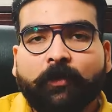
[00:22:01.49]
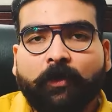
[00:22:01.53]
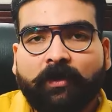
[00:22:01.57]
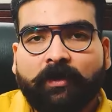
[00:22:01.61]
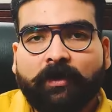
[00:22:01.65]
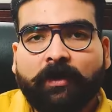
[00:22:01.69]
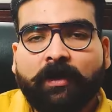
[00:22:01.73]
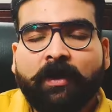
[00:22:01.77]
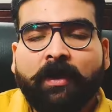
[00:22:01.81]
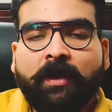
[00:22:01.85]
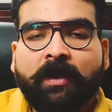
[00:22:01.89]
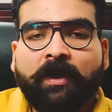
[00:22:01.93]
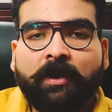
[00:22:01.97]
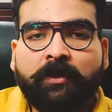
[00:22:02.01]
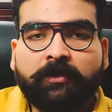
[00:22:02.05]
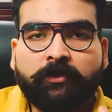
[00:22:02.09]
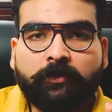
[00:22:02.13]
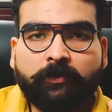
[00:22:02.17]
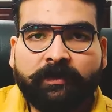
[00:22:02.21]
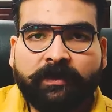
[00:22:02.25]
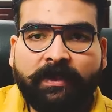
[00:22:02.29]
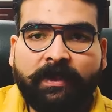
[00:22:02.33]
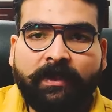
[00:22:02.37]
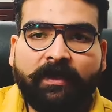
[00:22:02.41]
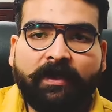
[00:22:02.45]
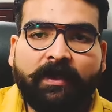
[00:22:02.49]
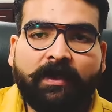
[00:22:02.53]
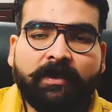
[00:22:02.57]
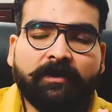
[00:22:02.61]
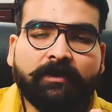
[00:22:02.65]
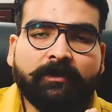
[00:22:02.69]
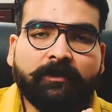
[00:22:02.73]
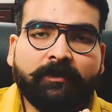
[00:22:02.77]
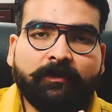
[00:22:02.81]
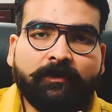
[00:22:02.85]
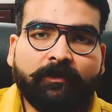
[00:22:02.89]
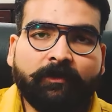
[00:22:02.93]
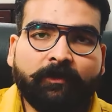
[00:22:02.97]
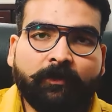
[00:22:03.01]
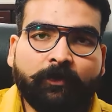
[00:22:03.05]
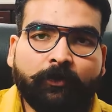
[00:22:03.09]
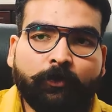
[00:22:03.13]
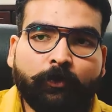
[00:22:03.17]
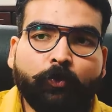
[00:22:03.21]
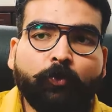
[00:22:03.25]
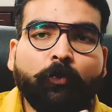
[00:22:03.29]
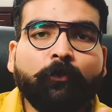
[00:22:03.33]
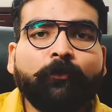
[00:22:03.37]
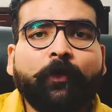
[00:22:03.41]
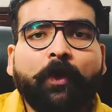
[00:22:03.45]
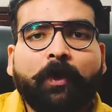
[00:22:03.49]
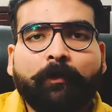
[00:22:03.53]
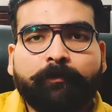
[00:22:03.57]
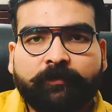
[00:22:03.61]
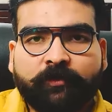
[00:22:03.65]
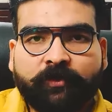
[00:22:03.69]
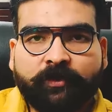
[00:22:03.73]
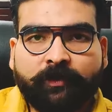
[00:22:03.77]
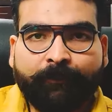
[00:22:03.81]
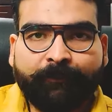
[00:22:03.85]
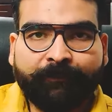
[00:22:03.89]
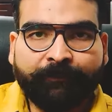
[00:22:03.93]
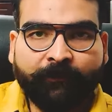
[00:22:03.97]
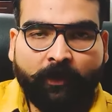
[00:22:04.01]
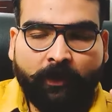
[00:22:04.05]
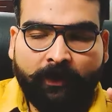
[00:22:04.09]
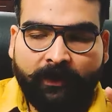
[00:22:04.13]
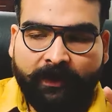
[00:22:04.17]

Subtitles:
God. So there are two forms,